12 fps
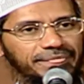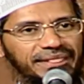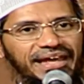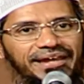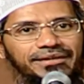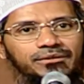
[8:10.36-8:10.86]

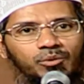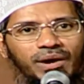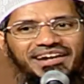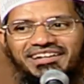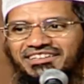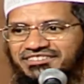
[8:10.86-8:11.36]
That
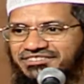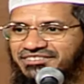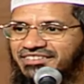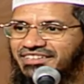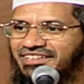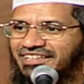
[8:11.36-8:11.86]
why does
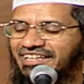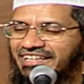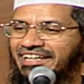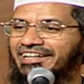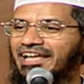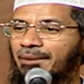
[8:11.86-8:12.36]
in
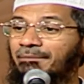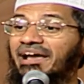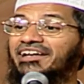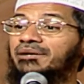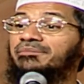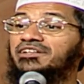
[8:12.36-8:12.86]
India
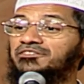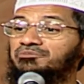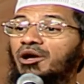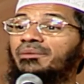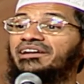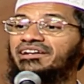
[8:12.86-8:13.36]
bigamy is
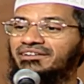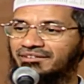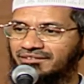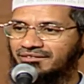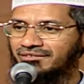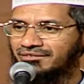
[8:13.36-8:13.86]
prohibited?
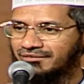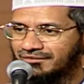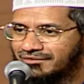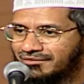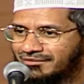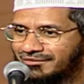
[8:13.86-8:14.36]

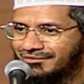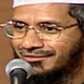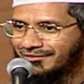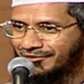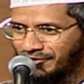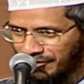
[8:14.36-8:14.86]

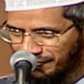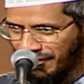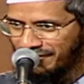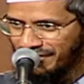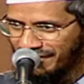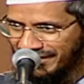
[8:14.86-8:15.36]
Not for
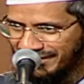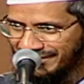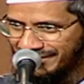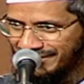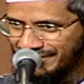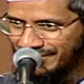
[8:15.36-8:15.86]

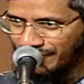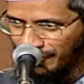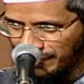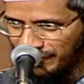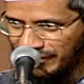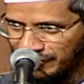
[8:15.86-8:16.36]
everyone,
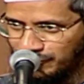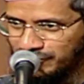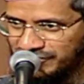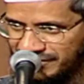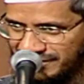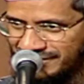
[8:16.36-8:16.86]
only for the
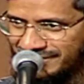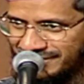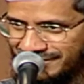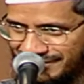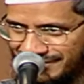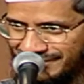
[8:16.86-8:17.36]
Hindus.
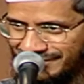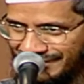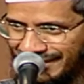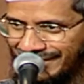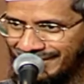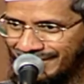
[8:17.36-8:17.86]

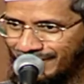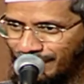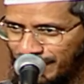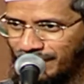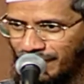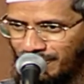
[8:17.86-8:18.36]
No?
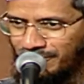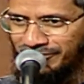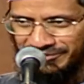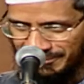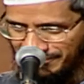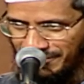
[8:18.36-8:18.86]
Only for
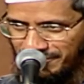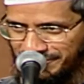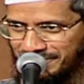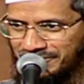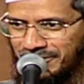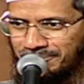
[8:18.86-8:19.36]
non-Muslims. For
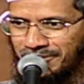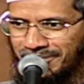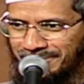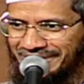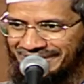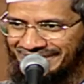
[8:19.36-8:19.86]
Muslims, it's not
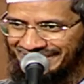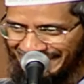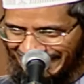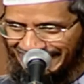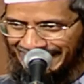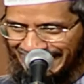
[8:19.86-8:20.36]
prohibited.
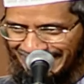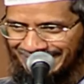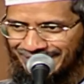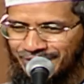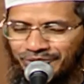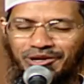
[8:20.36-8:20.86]
In
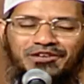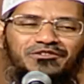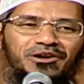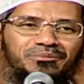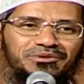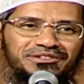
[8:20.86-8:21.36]
India, only for
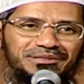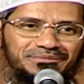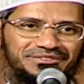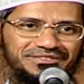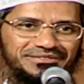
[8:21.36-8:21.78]
non-Muslims.